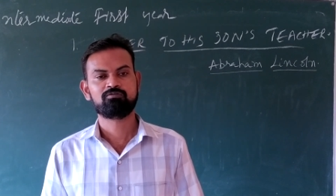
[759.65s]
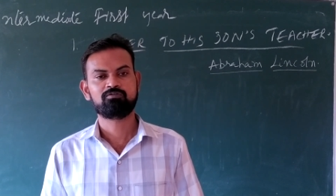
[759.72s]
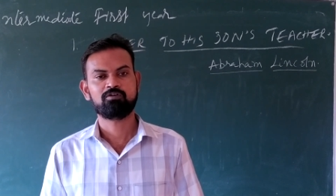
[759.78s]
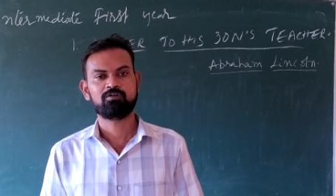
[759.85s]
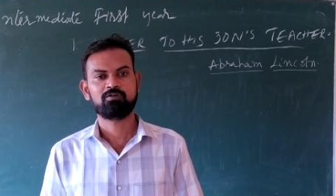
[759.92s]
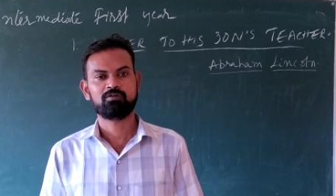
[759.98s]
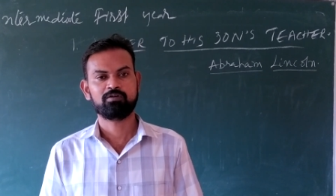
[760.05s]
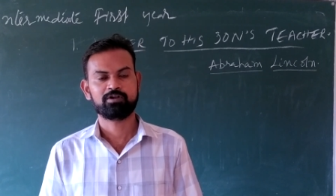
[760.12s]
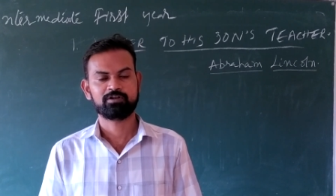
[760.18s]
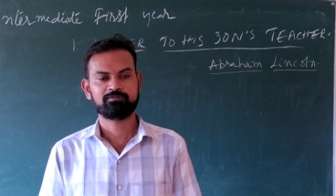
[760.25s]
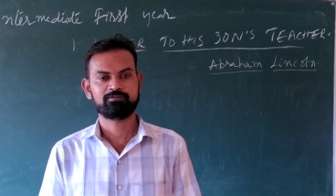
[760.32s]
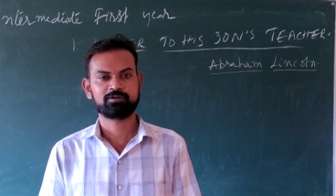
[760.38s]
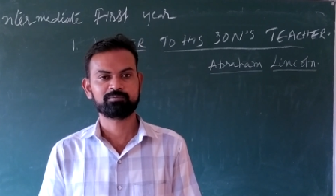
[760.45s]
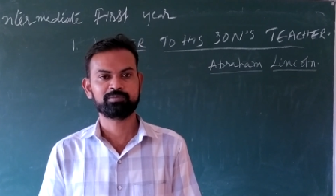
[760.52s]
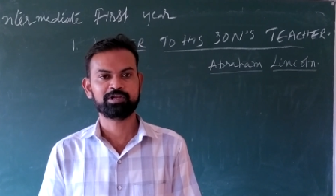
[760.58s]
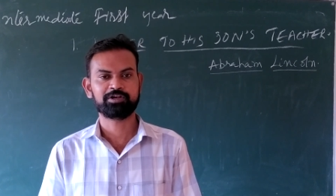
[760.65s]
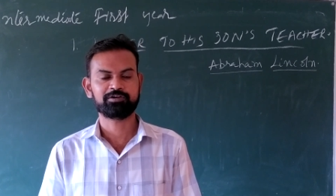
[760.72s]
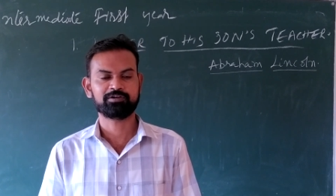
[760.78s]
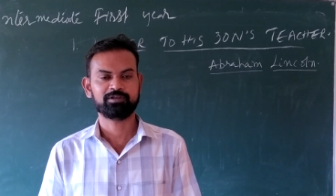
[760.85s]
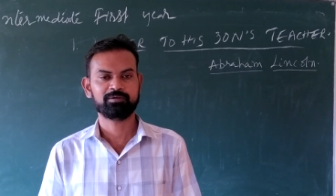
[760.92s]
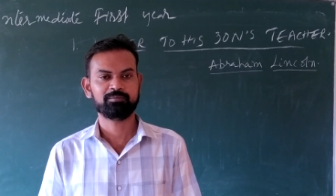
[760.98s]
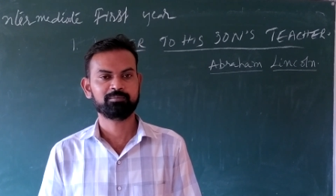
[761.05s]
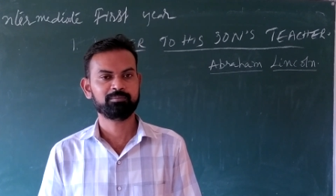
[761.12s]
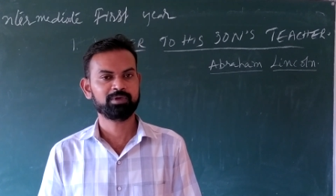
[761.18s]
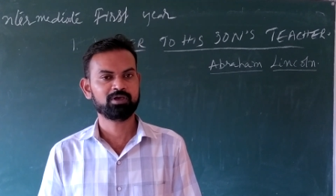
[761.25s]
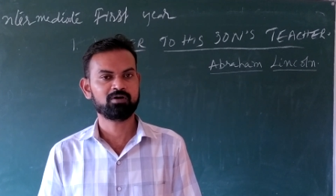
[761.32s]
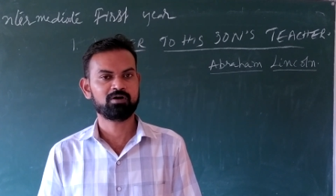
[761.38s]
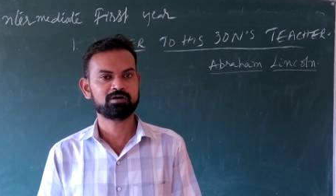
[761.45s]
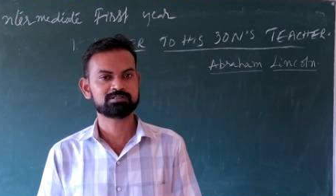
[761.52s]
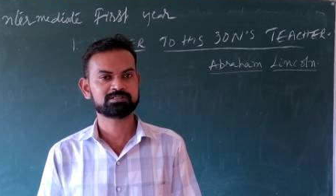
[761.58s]
for reformatory,
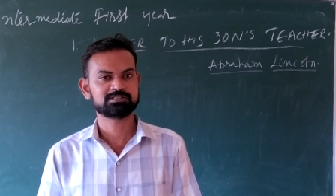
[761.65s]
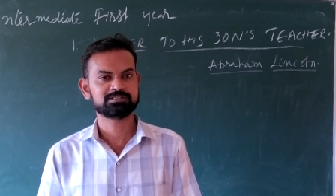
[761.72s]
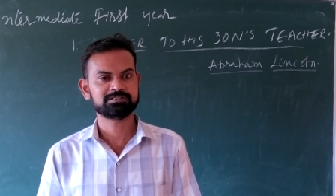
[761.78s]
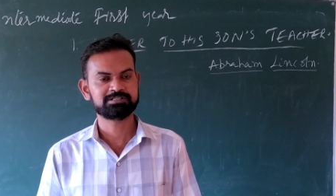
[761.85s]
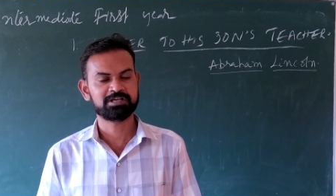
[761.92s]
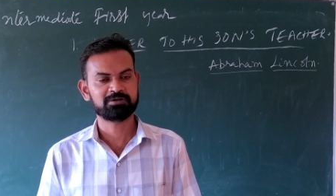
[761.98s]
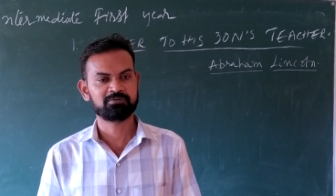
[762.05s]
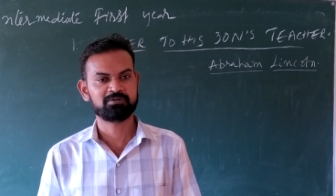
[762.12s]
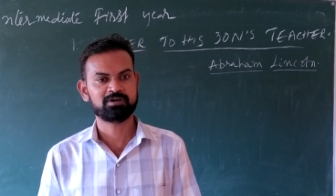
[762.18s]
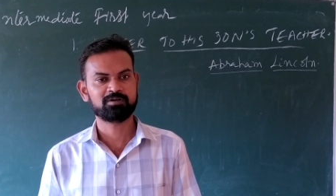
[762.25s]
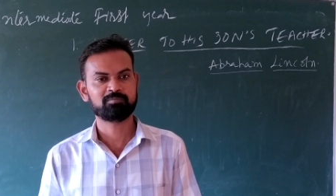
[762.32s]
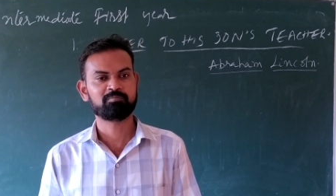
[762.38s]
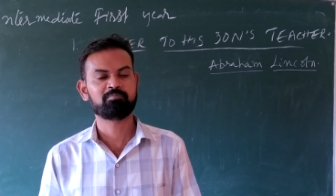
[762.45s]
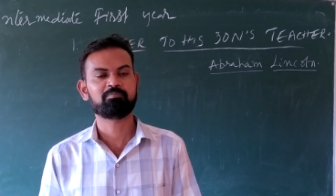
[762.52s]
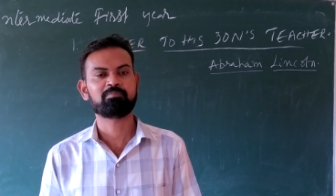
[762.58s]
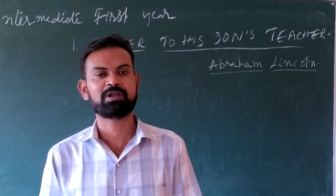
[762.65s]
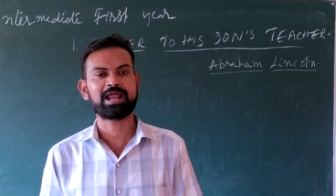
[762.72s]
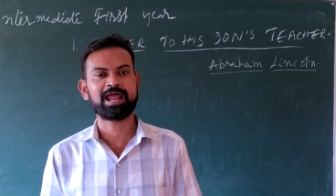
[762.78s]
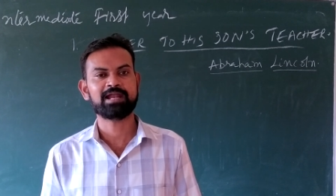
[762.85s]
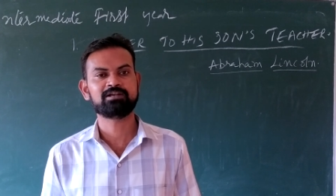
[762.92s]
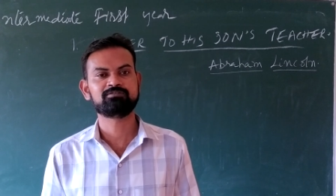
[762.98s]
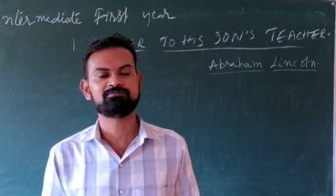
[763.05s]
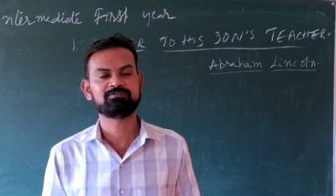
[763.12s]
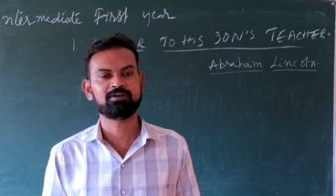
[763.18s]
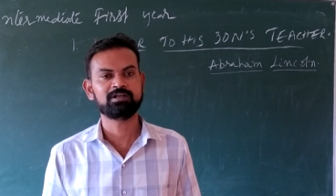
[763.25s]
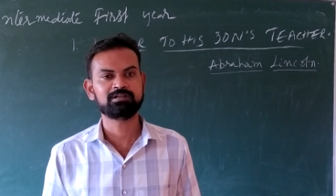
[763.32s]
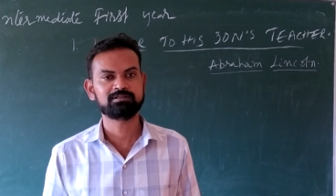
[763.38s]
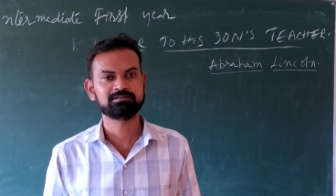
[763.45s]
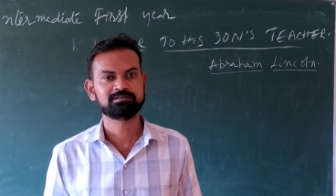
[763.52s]
because they were planned for,